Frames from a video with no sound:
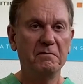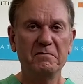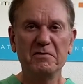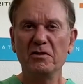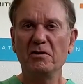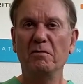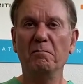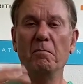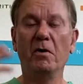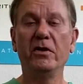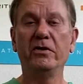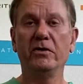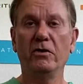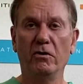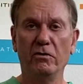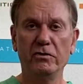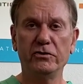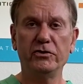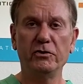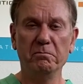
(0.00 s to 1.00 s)
You'll
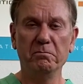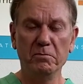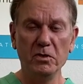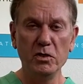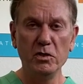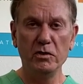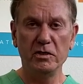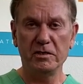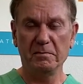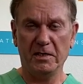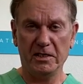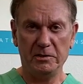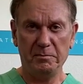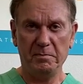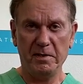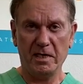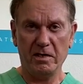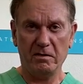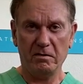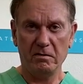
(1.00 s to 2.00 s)
notice your mood is much
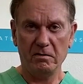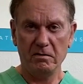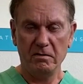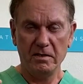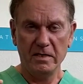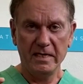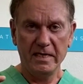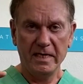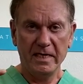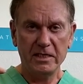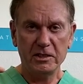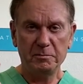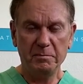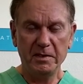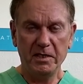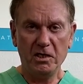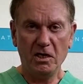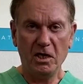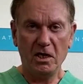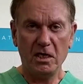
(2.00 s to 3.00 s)
better. And it's
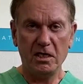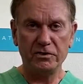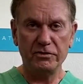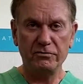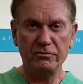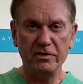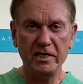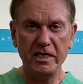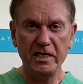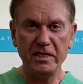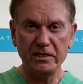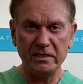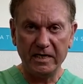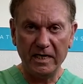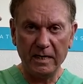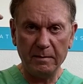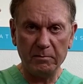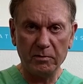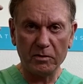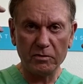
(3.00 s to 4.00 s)
because these
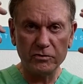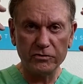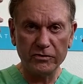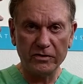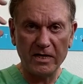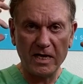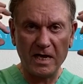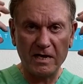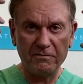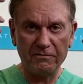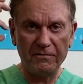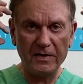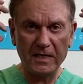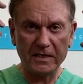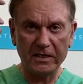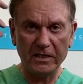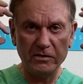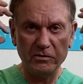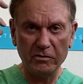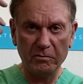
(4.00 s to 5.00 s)
chemicals are not
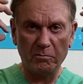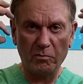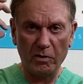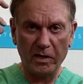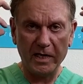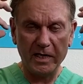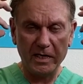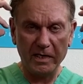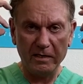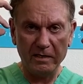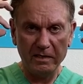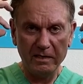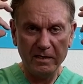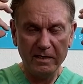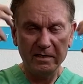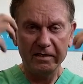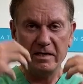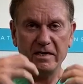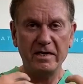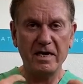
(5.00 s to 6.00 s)
affecting your brain.
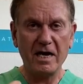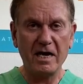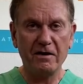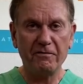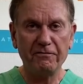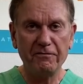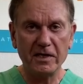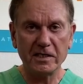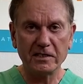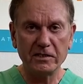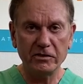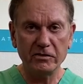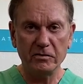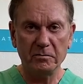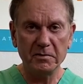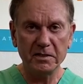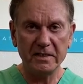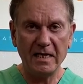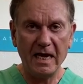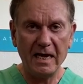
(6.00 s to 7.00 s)
They're not affecting your
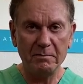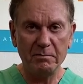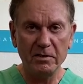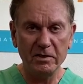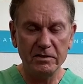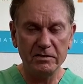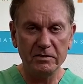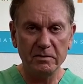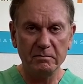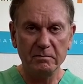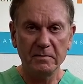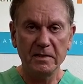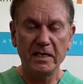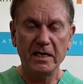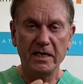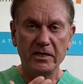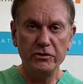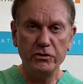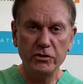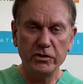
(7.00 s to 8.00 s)
metabolism.
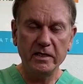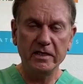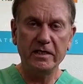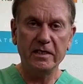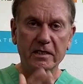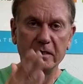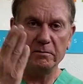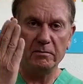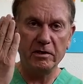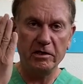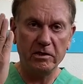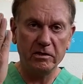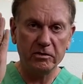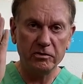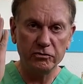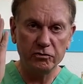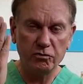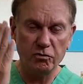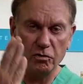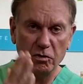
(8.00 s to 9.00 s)
And you can get them under
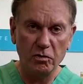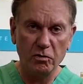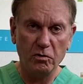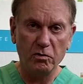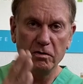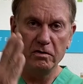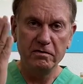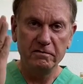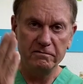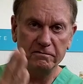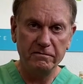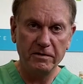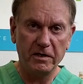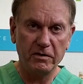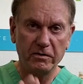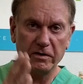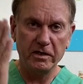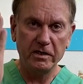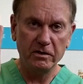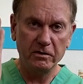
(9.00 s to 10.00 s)
control
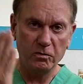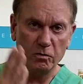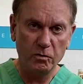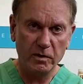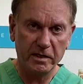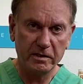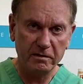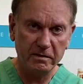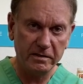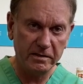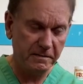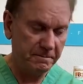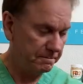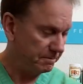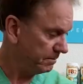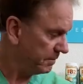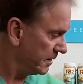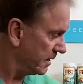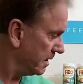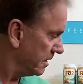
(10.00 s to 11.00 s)
very quickly.
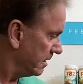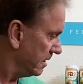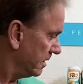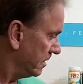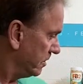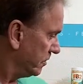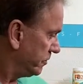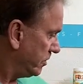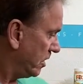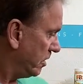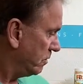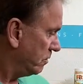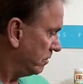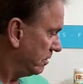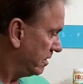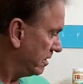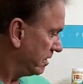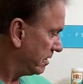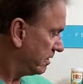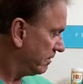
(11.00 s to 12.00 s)
So
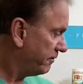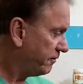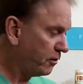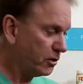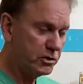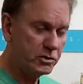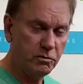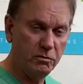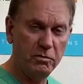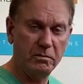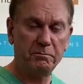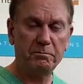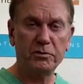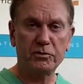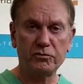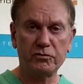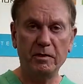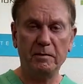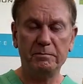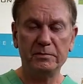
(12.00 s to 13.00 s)
the first one,
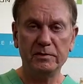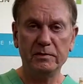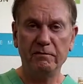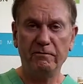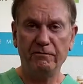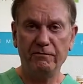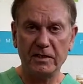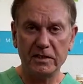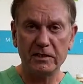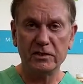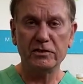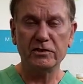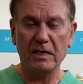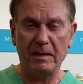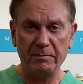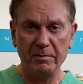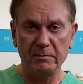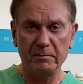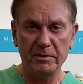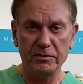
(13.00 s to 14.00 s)
Prescripts Fit
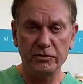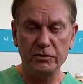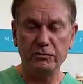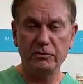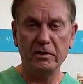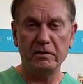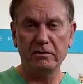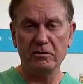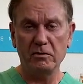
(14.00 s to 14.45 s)
Supplements. You can